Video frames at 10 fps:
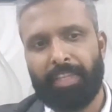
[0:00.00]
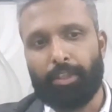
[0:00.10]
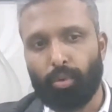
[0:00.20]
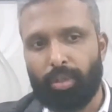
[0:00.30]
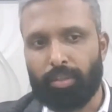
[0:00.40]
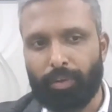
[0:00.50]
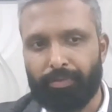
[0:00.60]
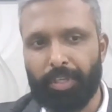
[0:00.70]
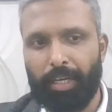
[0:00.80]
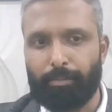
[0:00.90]
in
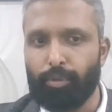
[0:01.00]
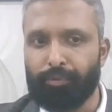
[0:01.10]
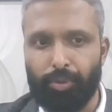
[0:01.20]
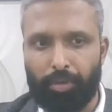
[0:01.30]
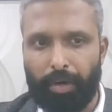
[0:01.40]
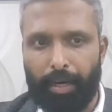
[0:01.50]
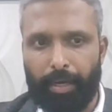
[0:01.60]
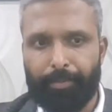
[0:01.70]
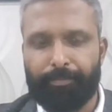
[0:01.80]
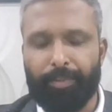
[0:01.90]
2015 i moved to ey
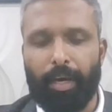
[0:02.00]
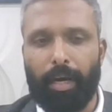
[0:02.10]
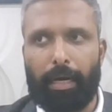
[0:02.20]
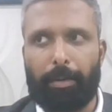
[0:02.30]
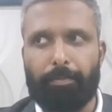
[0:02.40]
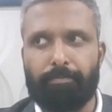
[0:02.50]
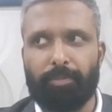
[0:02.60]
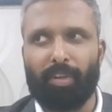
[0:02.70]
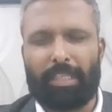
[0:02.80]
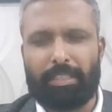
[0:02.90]

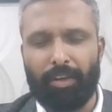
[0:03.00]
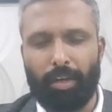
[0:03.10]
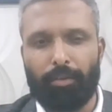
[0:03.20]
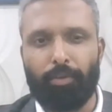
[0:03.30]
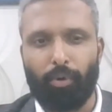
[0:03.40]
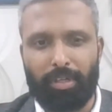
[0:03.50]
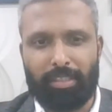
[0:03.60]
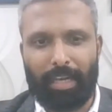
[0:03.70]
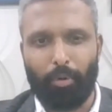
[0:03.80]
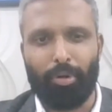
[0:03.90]
um, with a singular
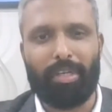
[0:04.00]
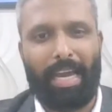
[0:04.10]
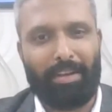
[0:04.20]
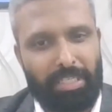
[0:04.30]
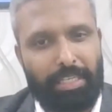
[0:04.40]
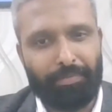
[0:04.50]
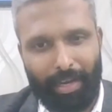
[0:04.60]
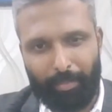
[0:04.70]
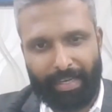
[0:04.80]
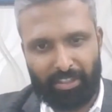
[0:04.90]
focus, I wanted to
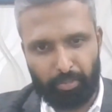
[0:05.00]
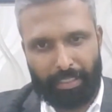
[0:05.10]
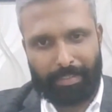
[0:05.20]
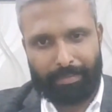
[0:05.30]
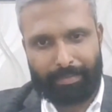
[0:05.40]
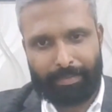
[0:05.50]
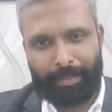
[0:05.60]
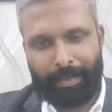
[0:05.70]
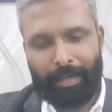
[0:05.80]
diversify my experience.